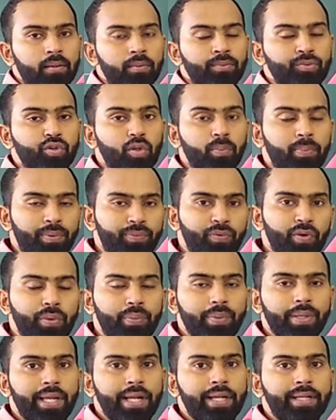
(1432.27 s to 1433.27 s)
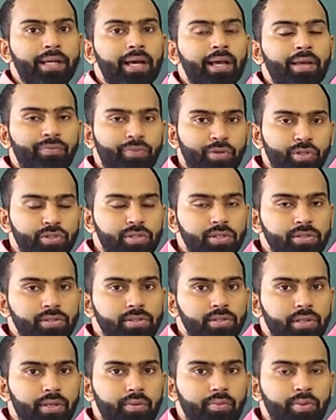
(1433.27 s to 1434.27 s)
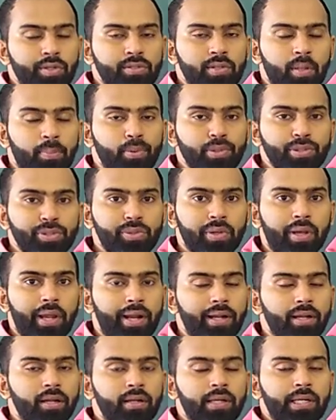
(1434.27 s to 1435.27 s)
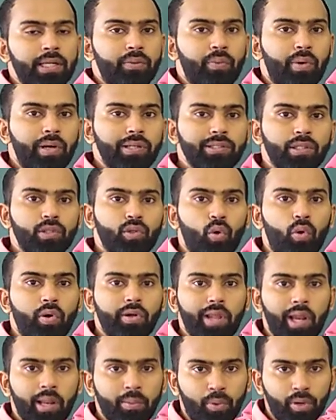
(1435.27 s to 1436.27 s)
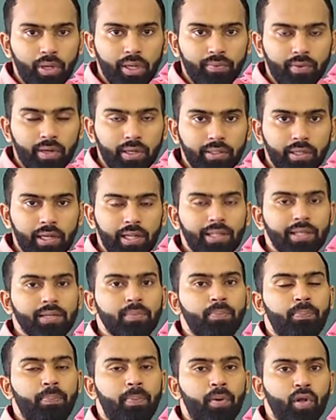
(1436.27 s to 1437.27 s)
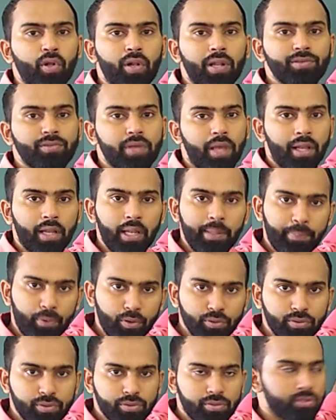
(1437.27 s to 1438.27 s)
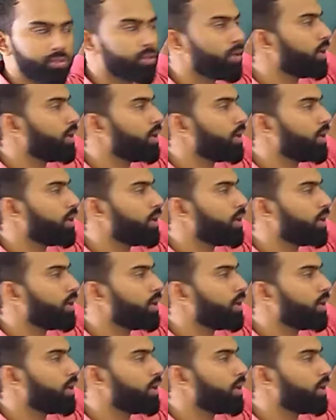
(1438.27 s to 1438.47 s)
So before we get the efficiency, we are supposed to get what is the total amount of work done in the particular cyclic process.